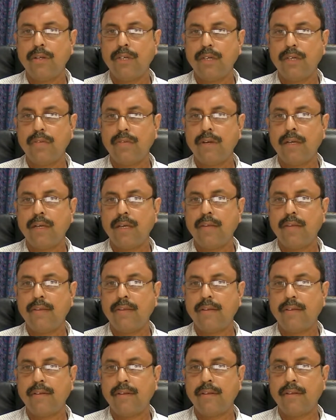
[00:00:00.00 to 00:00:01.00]
Shivangi
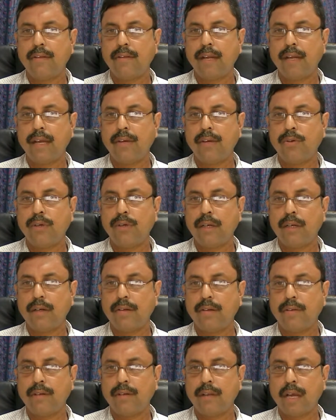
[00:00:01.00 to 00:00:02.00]
is asking, sir, I don't
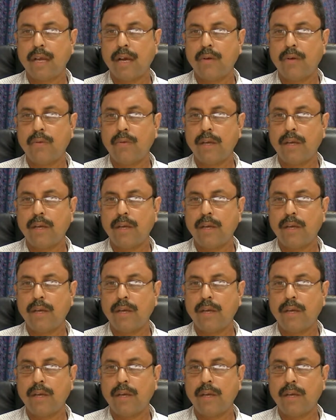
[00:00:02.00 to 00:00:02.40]
understand how